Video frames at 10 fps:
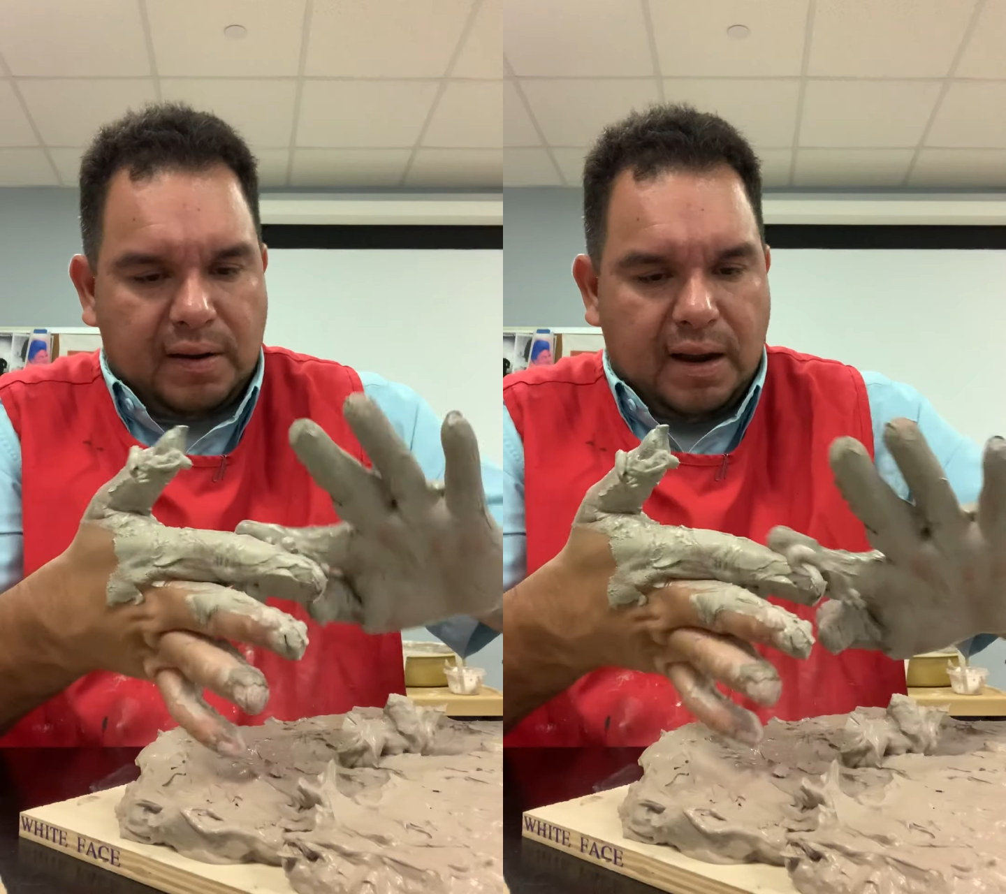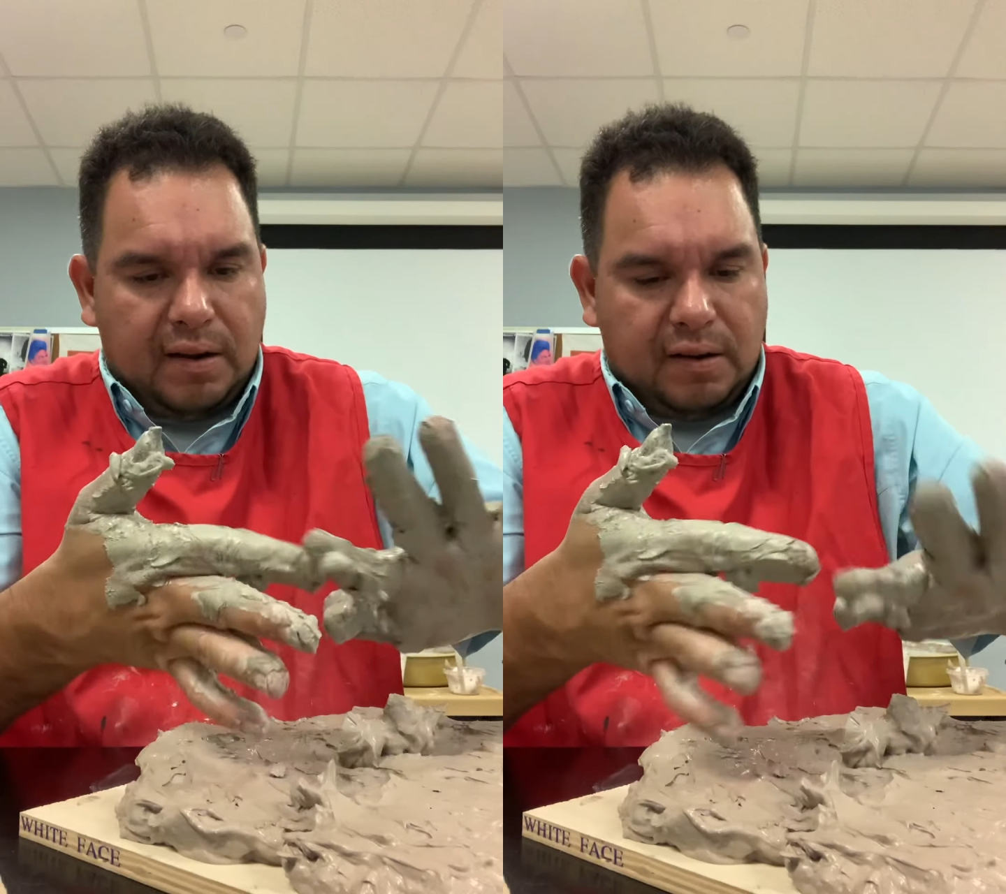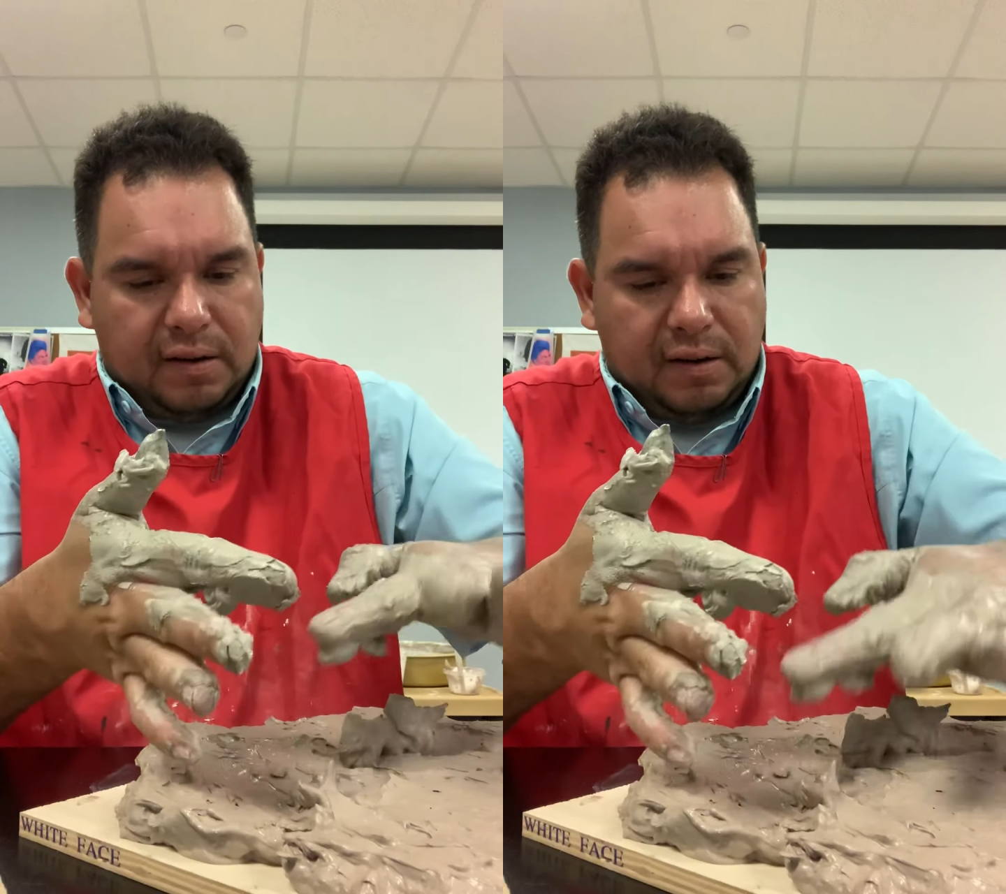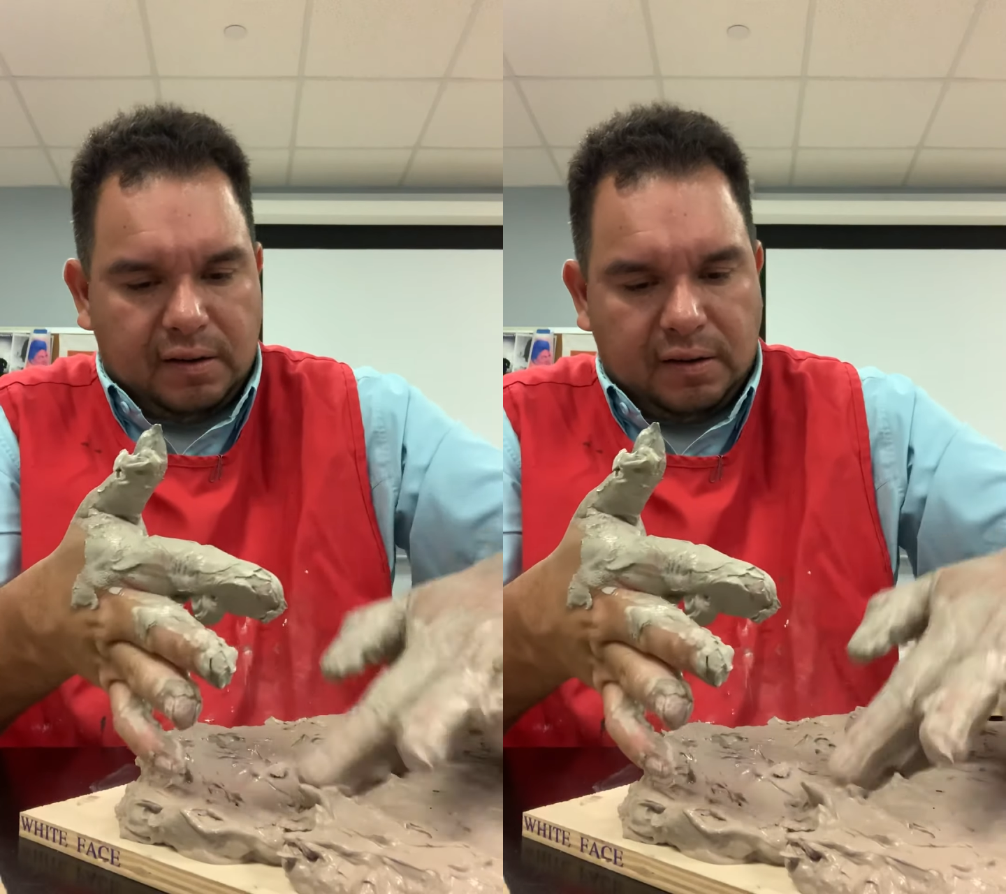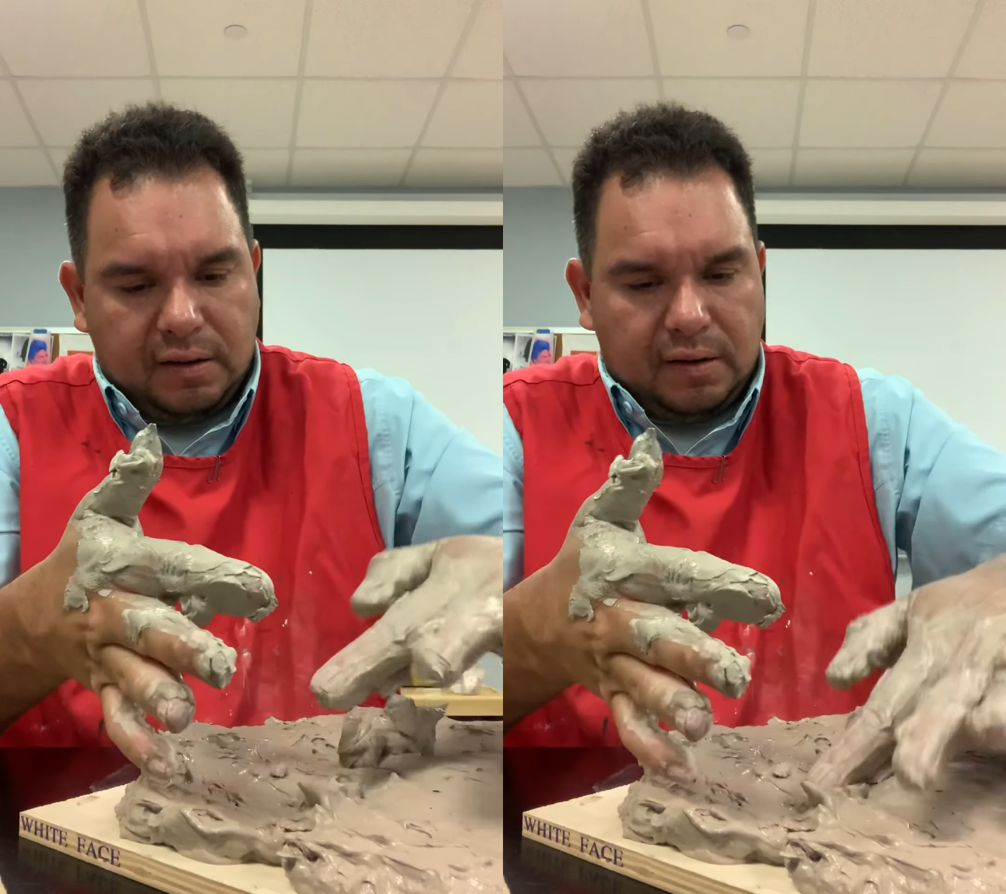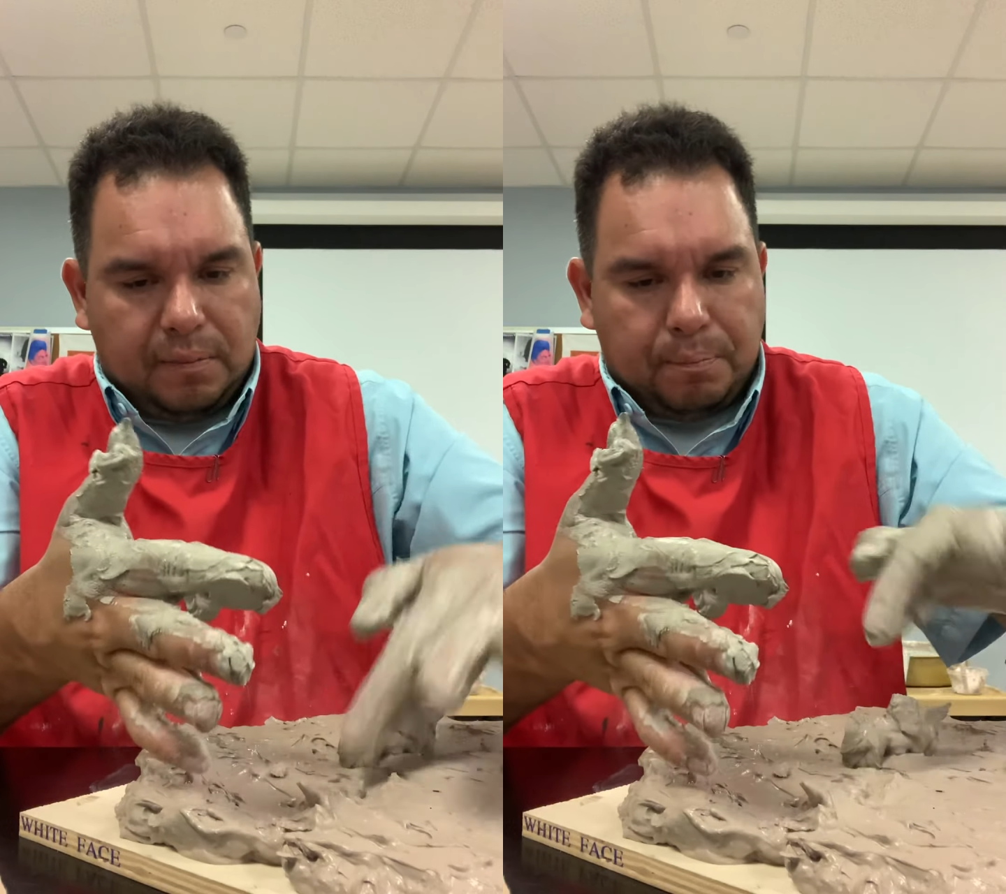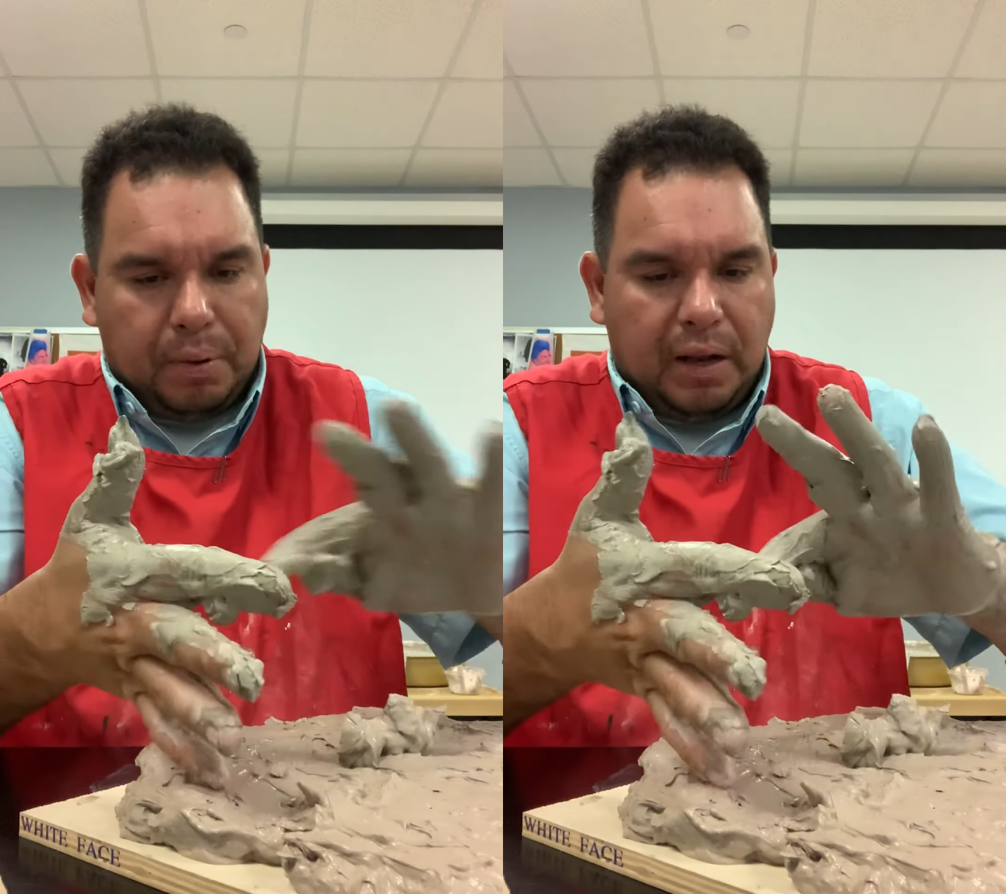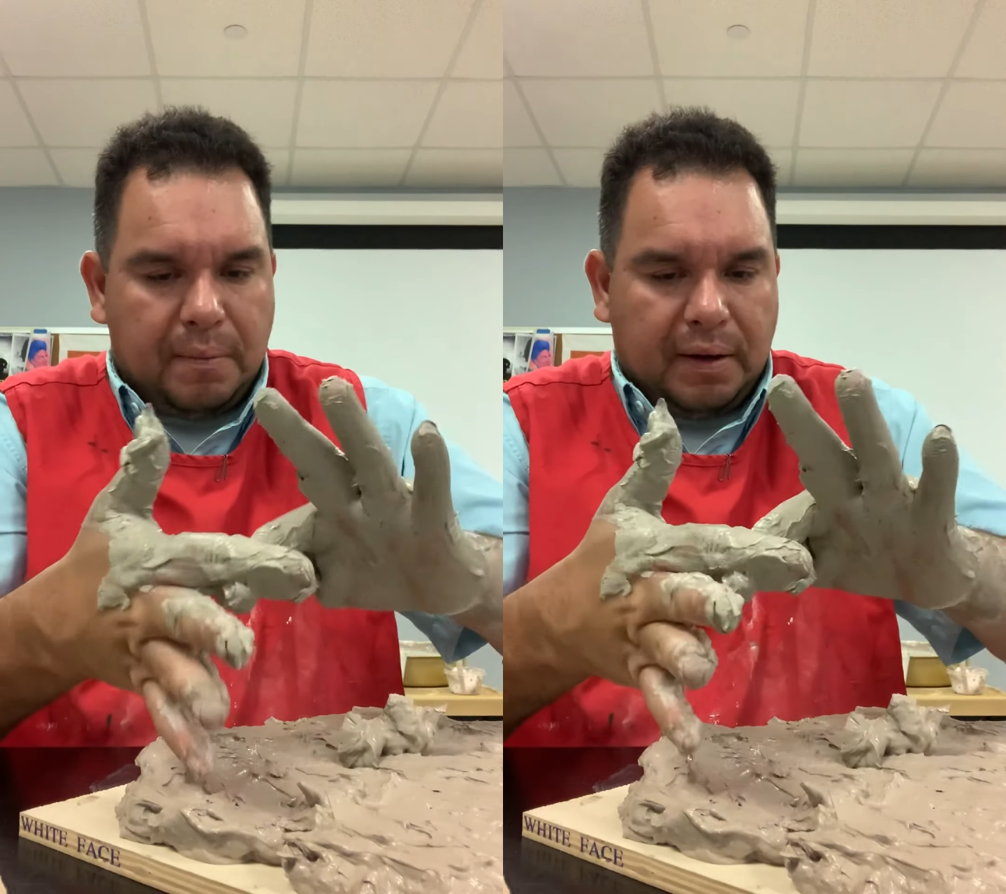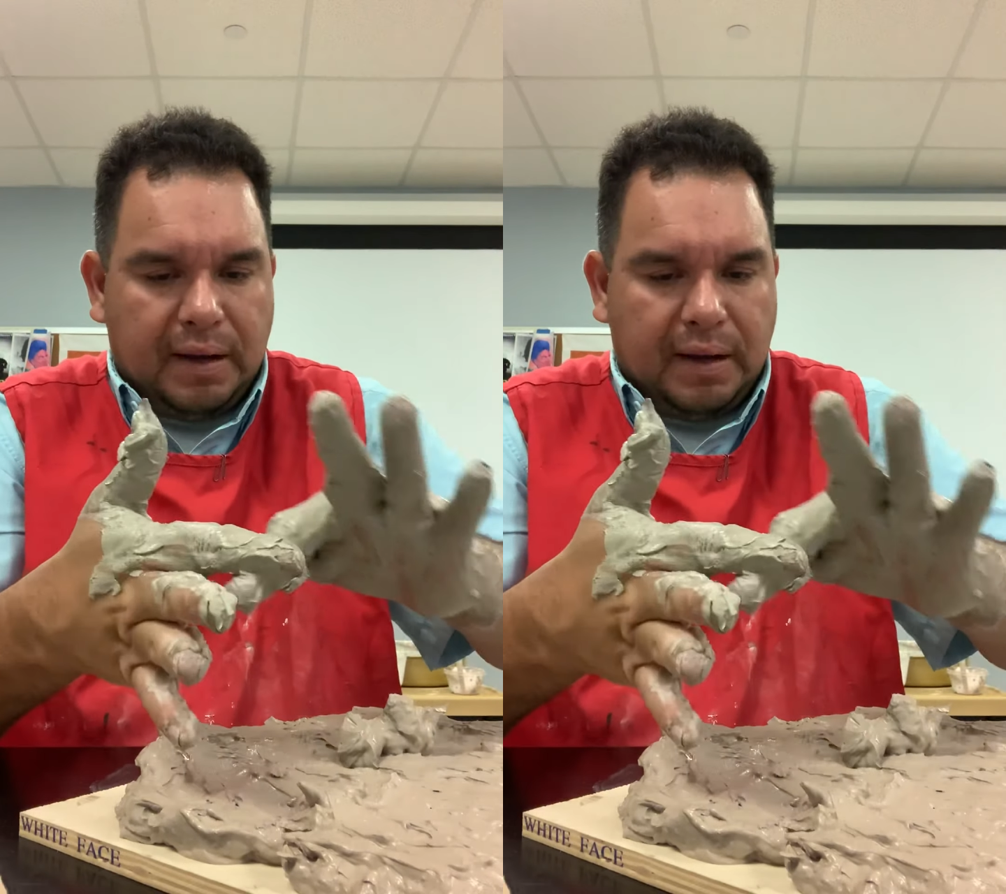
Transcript: down your plumbing,